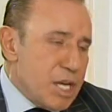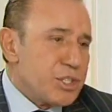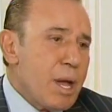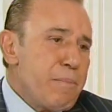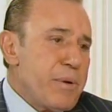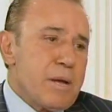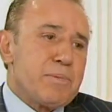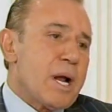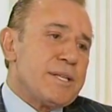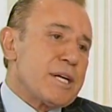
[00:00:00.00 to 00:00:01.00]
dumping
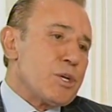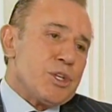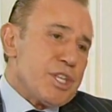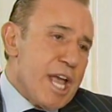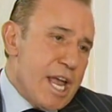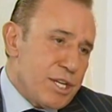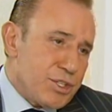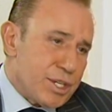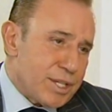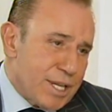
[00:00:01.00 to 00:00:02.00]
product on the
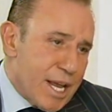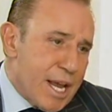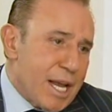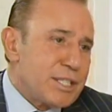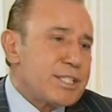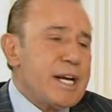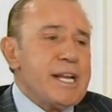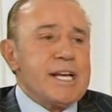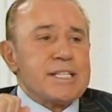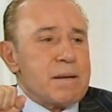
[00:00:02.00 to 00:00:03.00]
internet,
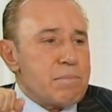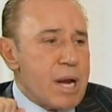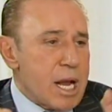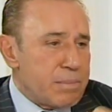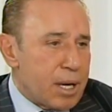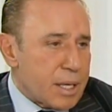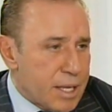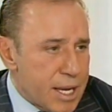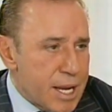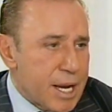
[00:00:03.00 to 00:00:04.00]
selling it in black
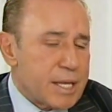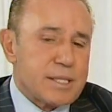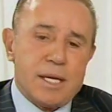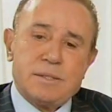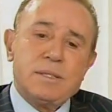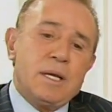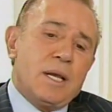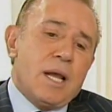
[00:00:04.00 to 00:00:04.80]
market, and,